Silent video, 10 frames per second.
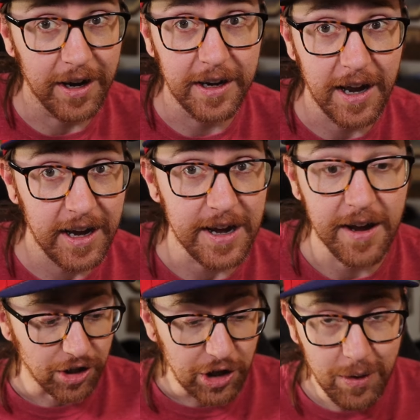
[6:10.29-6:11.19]
And hey,
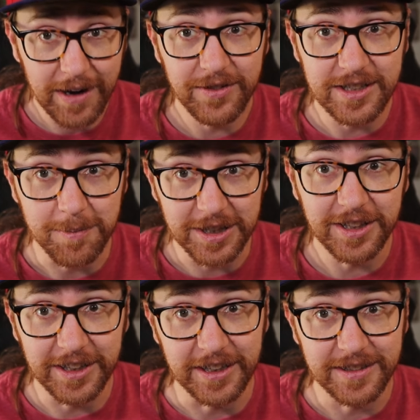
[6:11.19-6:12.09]
you have these
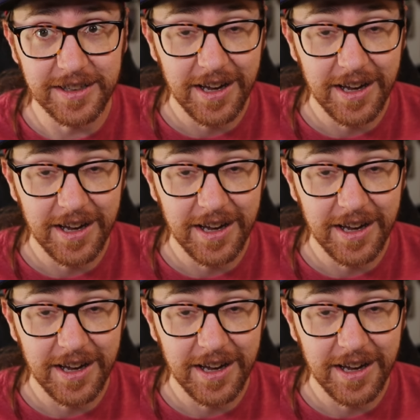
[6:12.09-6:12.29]
abilities